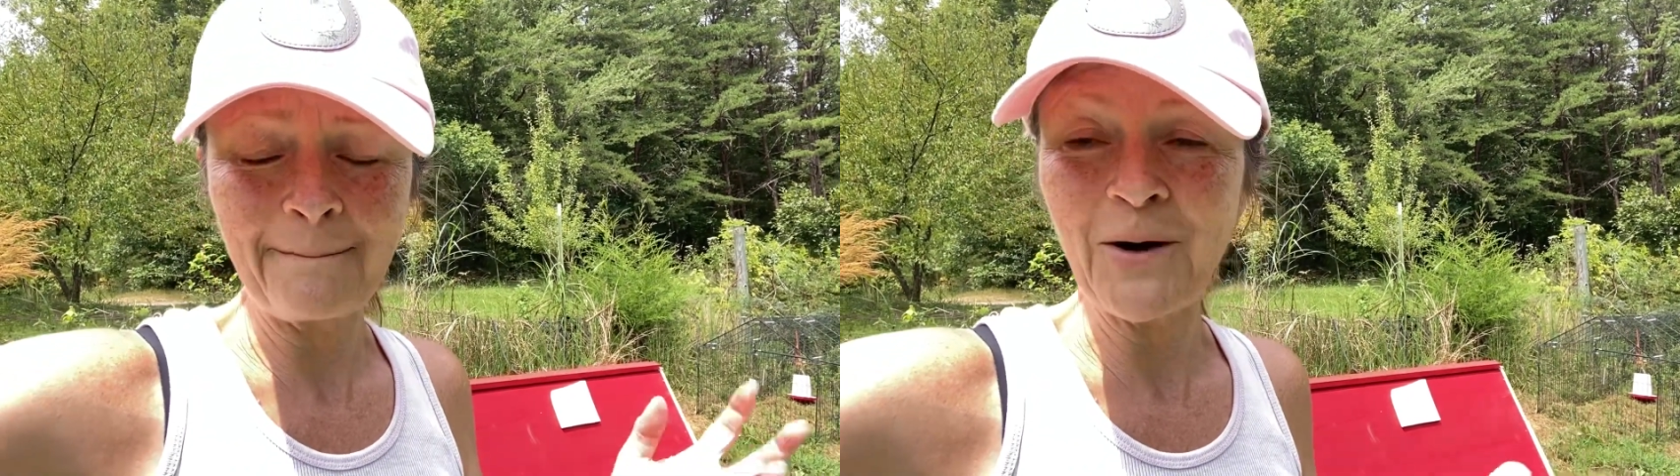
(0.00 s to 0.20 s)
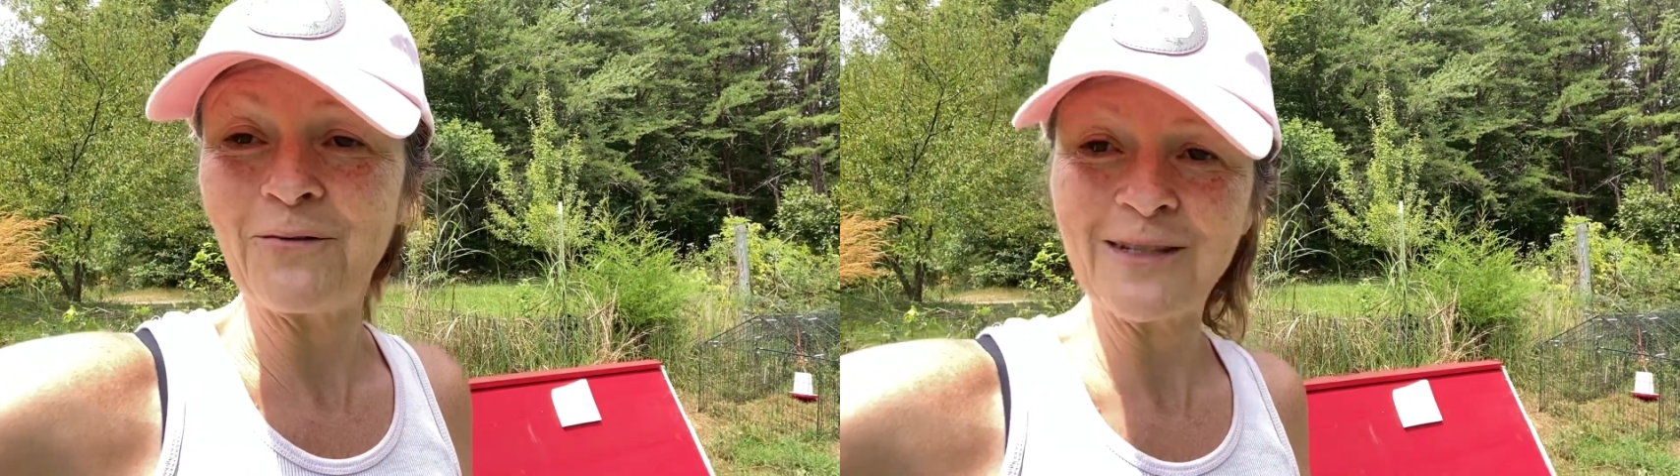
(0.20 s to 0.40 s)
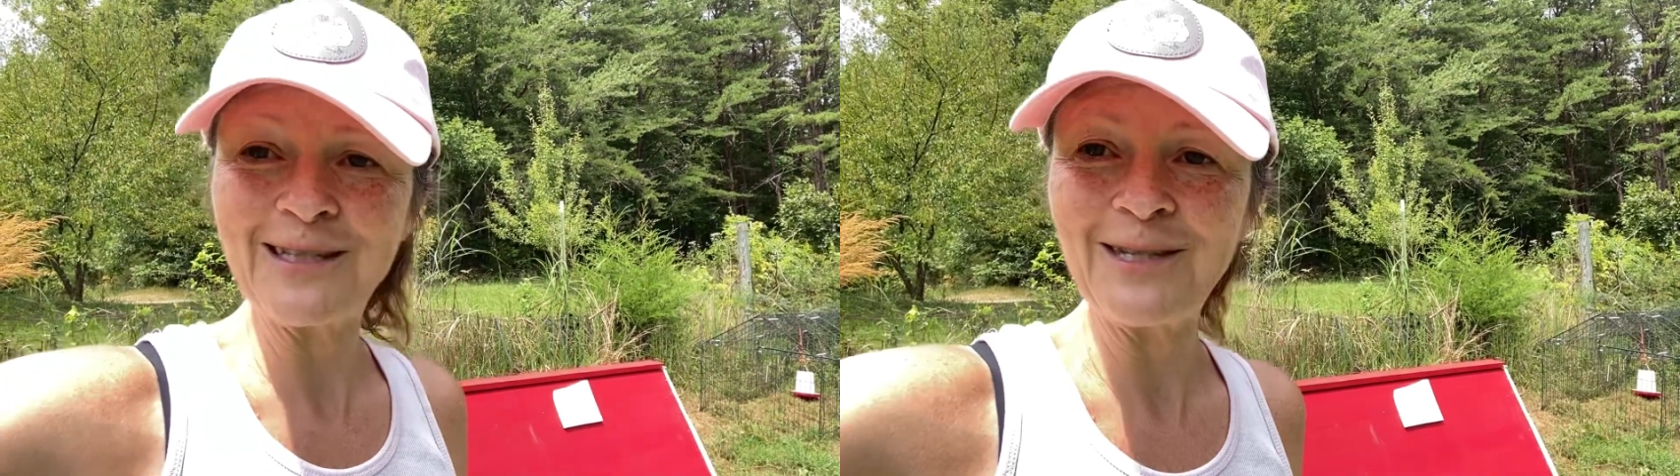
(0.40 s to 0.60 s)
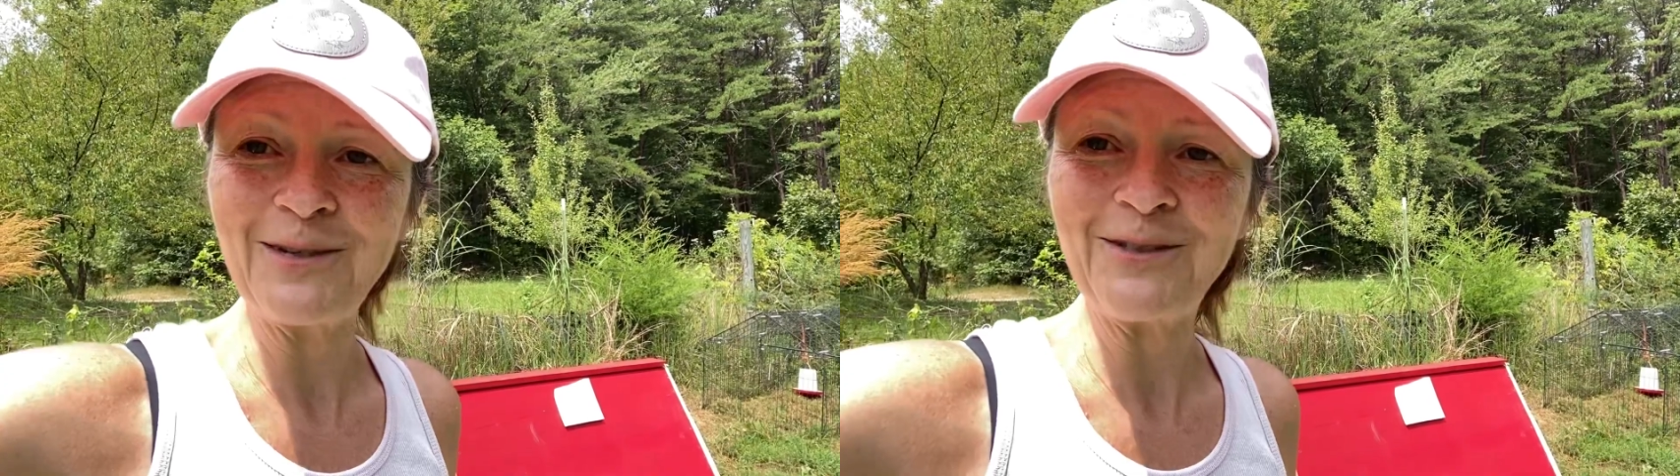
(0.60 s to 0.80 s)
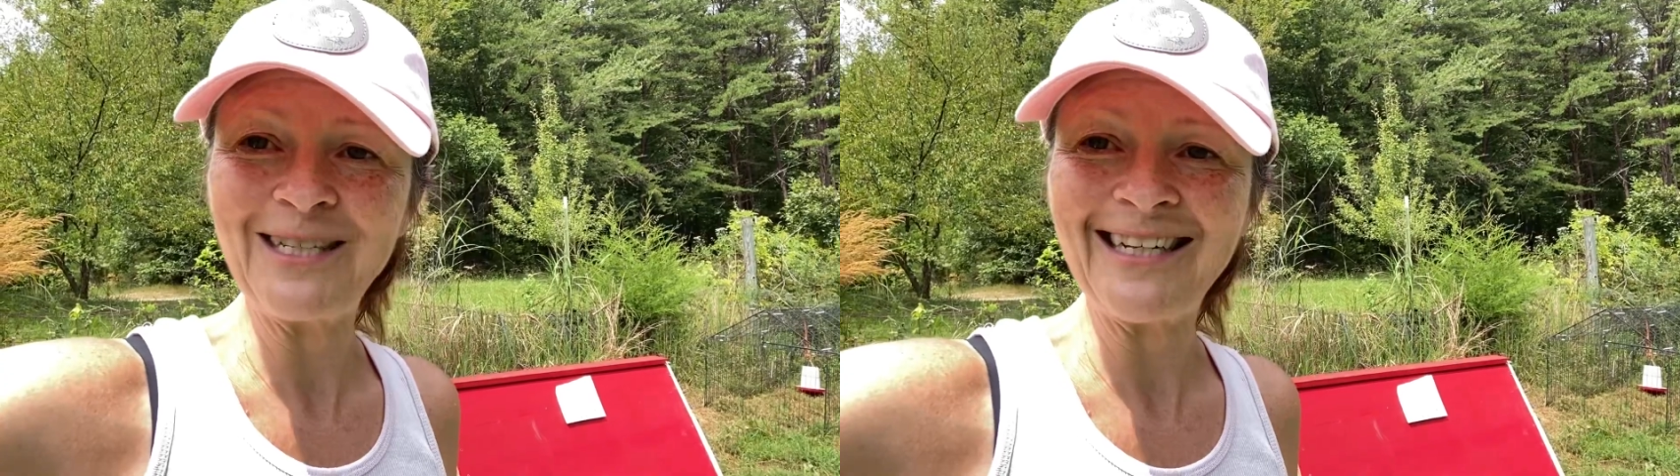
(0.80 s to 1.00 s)
perfect
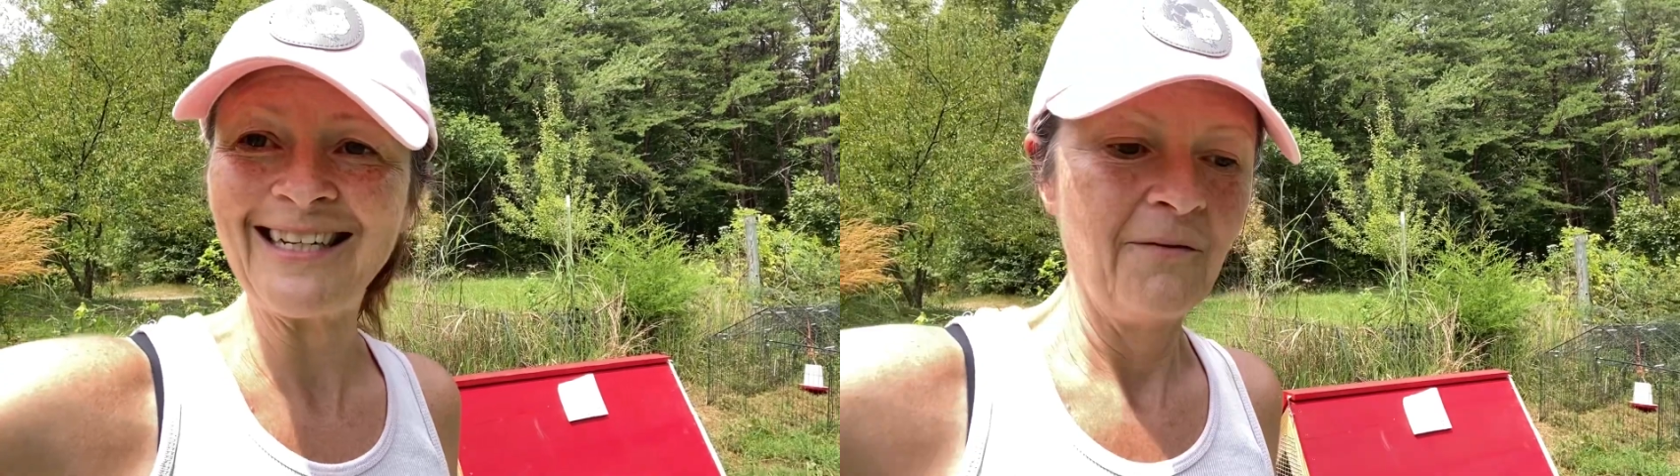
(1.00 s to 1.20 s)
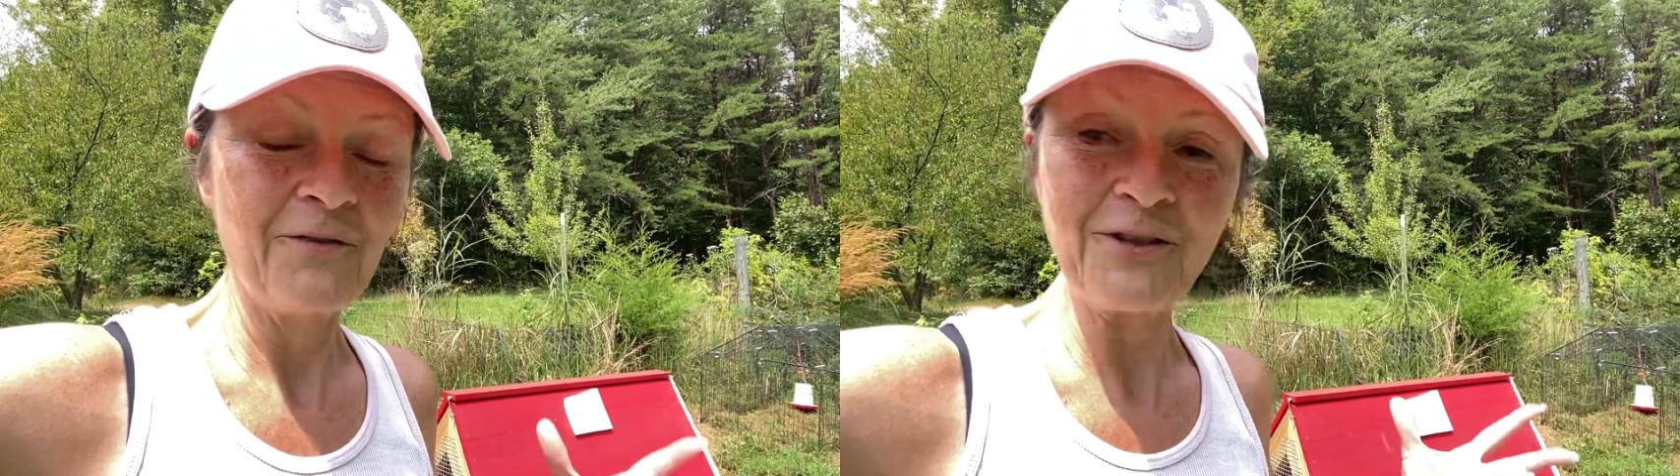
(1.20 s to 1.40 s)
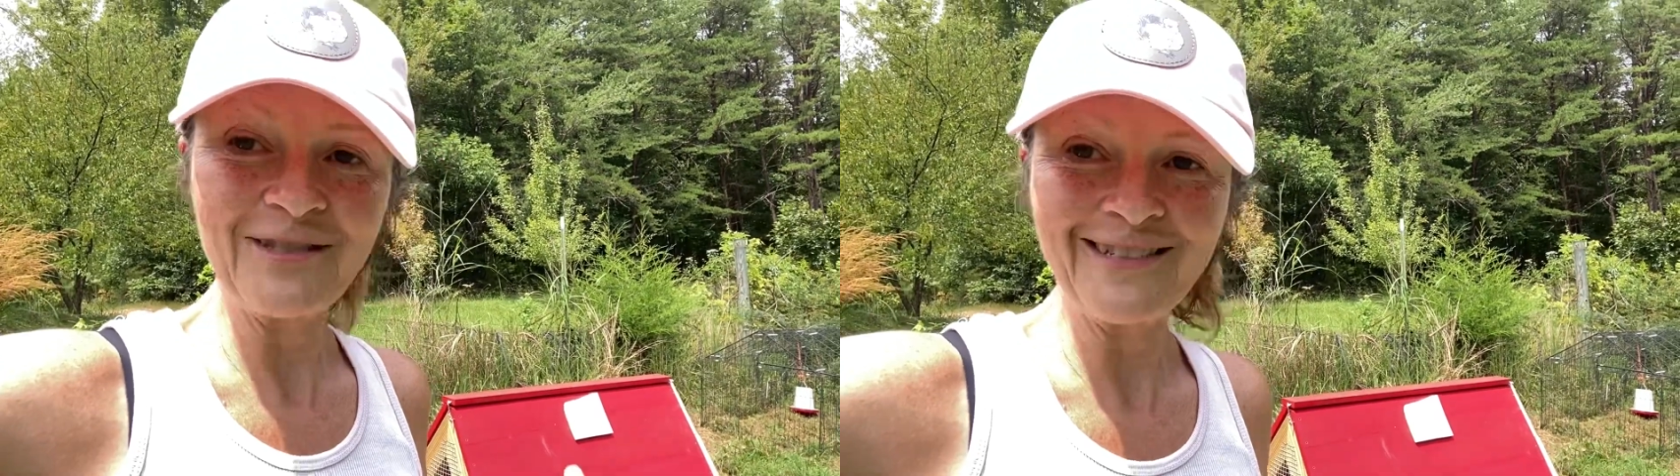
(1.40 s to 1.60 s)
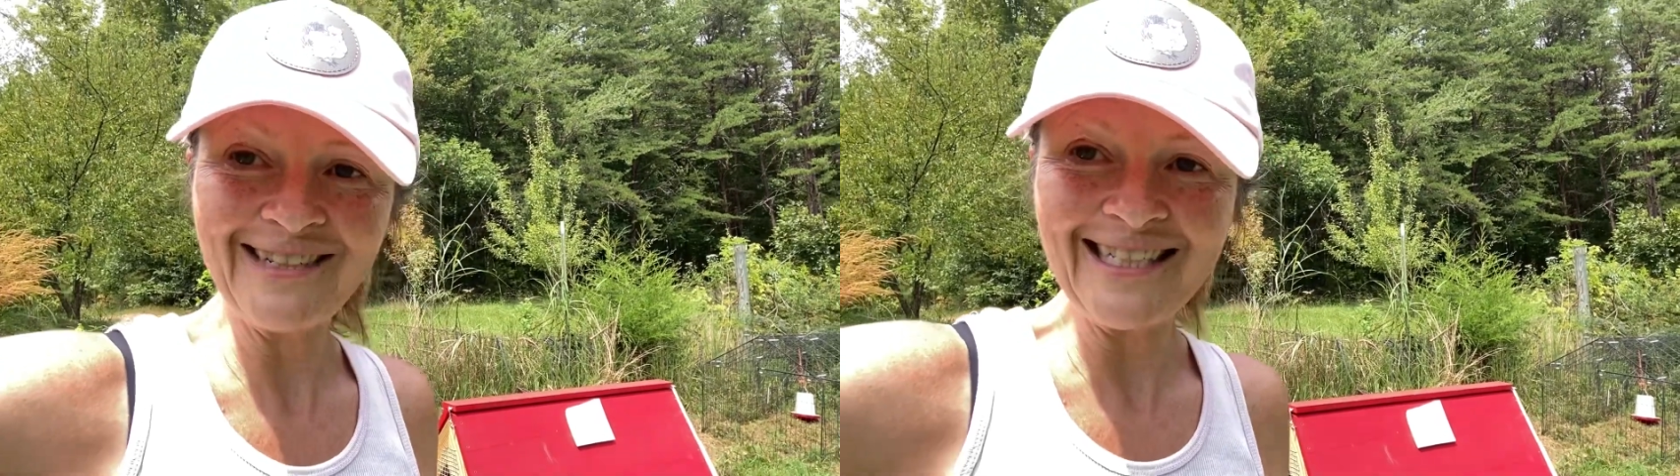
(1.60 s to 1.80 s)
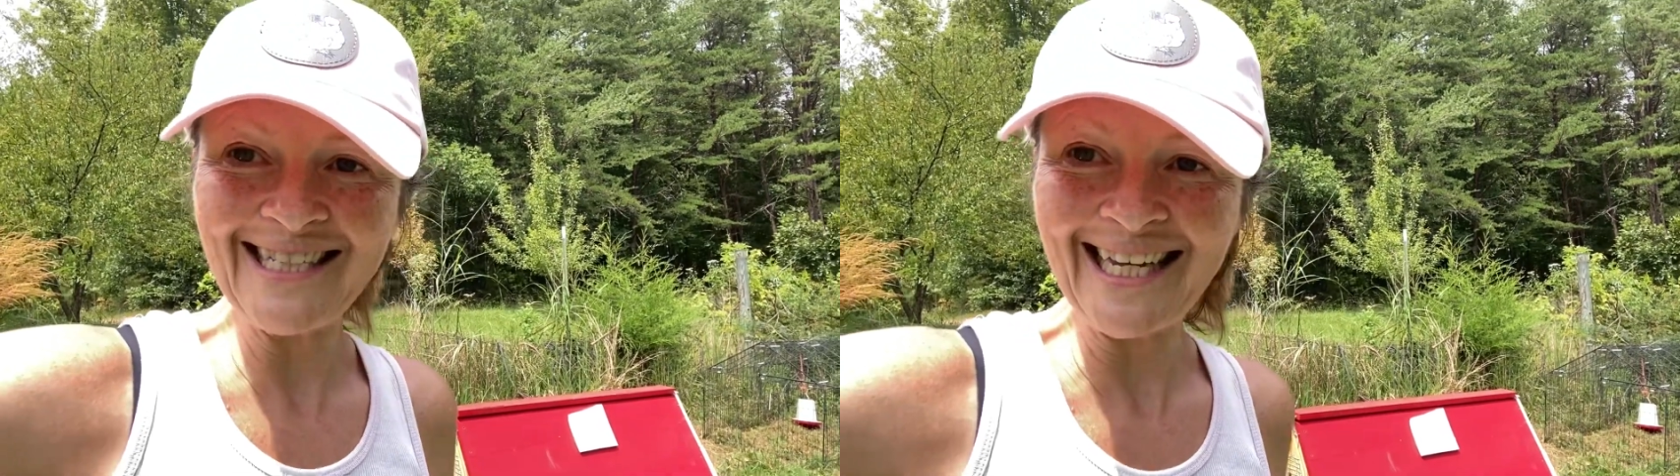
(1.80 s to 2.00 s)
solution for your
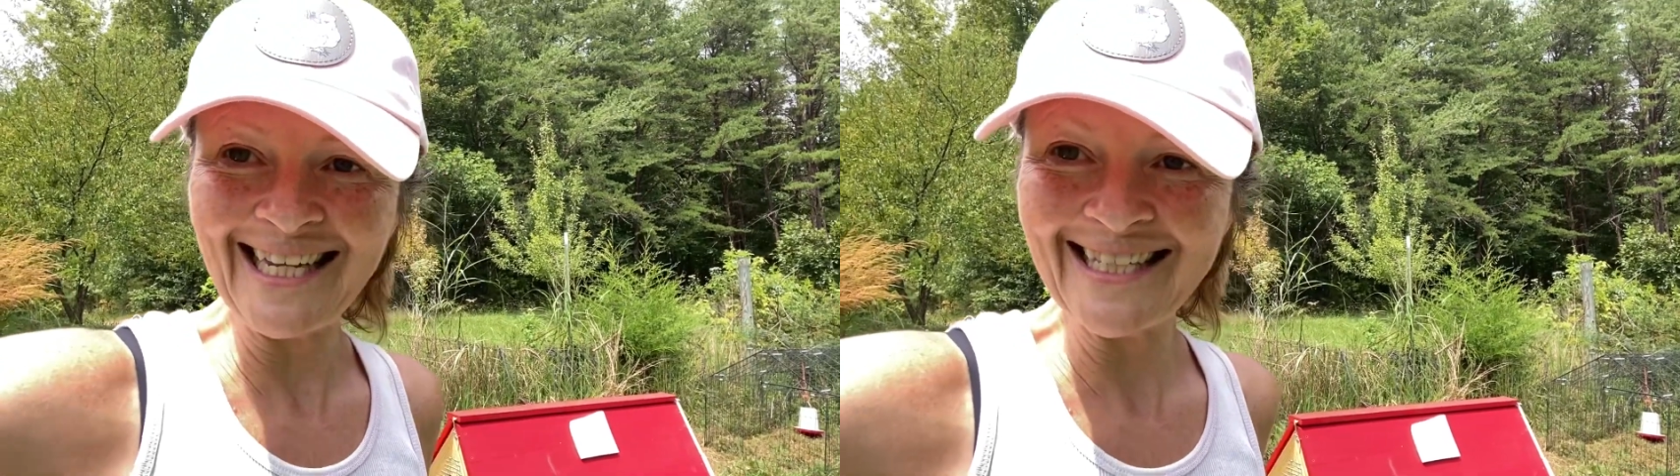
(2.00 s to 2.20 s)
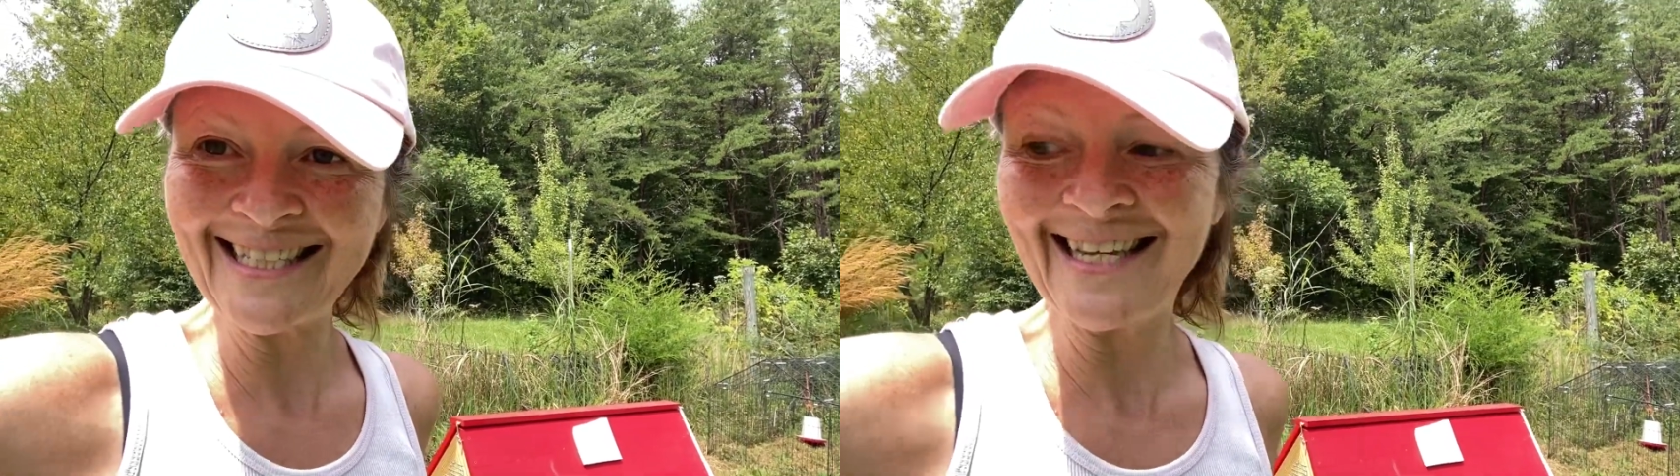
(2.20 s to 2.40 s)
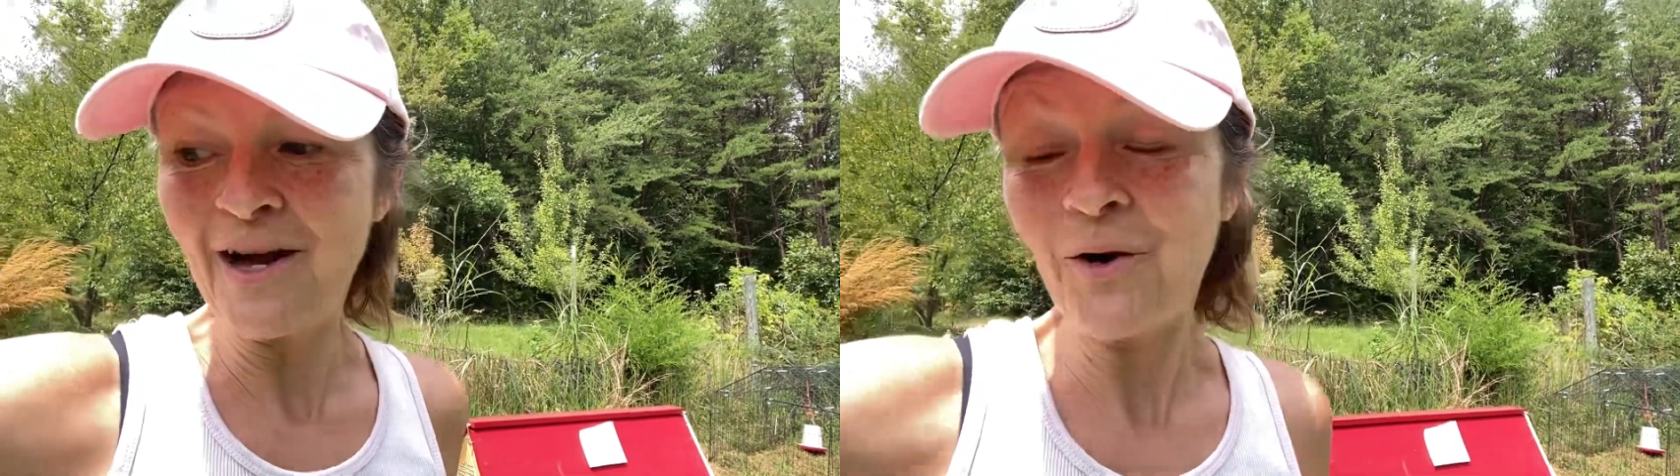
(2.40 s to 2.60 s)
Silkie chickens